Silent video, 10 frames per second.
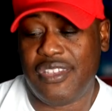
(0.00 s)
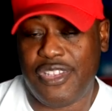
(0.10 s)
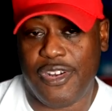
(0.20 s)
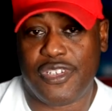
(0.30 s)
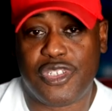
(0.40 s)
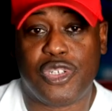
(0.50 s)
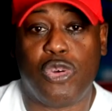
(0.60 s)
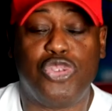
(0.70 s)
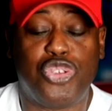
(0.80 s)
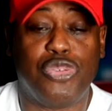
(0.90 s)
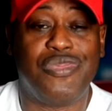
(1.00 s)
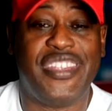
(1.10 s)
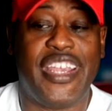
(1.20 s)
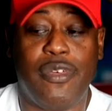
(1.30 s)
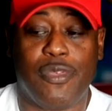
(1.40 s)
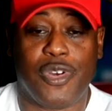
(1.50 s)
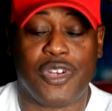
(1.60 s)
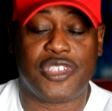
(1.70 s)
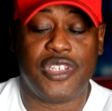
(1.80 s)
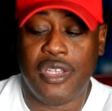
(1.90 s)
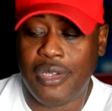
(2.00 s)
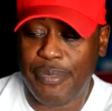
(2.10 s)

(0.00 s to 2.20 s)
their social networks